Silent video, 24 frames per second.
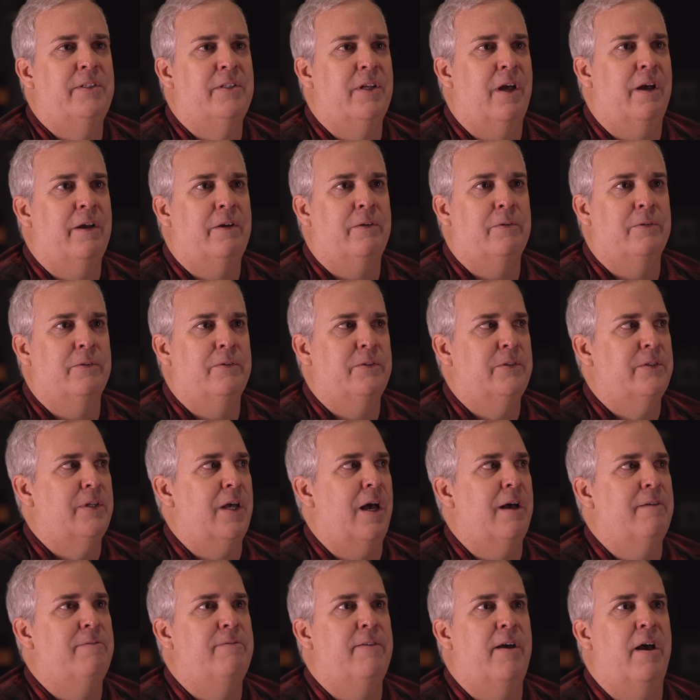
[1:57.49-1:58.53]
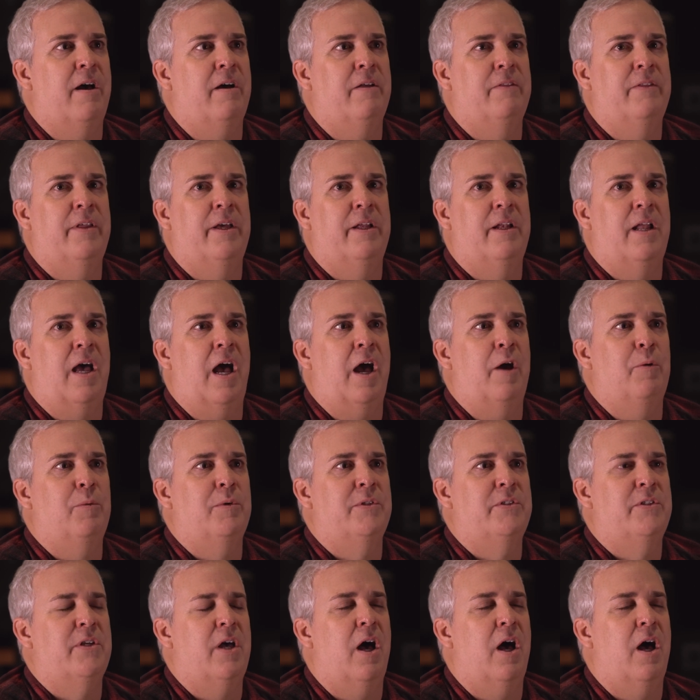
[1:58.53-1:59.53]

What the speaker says: cycles. I found that I was